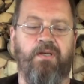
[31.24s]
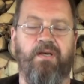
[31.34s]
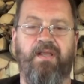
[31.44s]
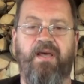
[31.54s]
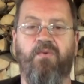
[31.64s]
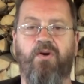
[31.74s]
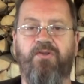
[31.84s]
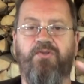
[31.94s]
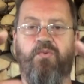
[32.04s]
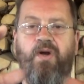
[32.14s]
And they
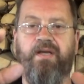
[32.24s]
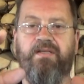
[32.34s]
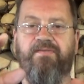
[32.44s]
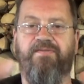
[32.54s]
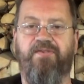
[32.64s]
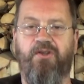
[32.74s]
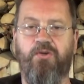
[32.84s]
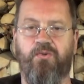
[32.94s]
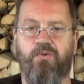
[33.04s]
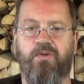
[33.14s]
wanted to write
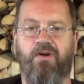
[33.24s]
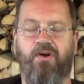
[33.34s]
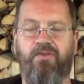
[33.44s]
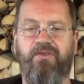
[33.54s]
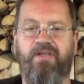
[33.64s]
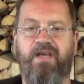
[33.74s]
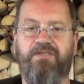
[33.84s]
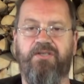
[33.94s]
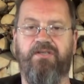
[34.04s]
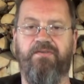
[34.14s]
flu on the death
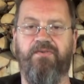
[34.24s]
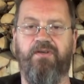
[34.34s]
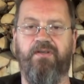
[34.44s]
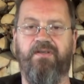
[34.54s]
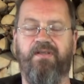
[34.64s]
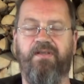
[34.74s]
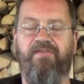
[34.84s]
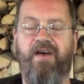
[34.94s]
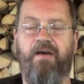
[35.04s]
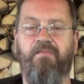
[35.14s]
certificate. And the
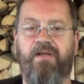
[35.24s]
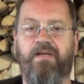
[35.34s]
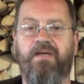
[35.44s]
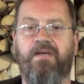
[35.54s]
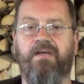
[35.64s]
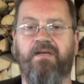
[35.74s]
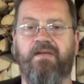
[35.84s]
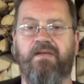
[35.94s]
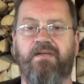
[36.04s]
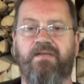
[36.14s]
family
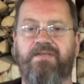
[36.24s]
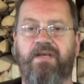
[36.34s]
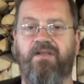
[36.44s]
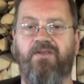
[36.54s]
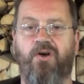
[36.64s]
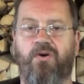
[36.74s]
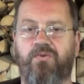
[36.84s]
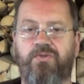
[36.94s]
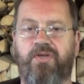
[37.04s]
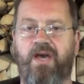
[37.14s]
said, no,
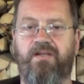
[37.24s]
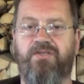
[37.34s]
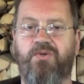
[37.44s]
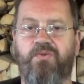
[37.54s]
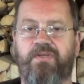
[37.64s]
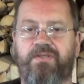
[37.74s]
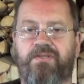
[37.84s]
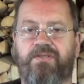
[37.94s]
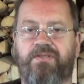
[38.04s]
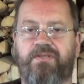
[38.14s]
you can't do
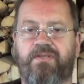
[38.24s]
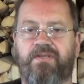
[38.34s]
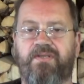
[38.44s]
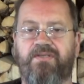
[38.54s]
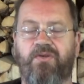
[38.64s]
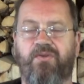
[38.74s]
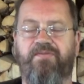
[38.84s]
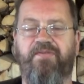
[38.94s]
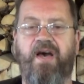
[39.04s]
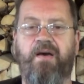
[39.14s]
this. So the
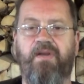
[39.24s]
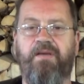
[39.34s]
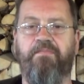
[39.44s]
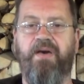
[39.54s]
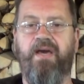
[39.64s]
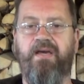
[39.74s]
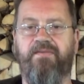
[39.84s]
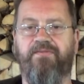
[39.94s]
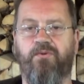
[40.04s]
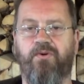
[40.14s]
family paid
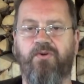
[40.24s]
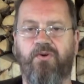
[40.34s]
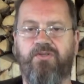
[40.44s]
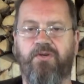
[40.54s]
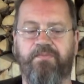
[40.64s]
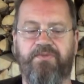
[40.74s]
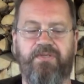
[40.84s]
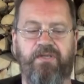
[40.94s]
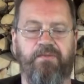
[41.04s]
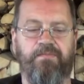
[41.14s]
for an autopsy.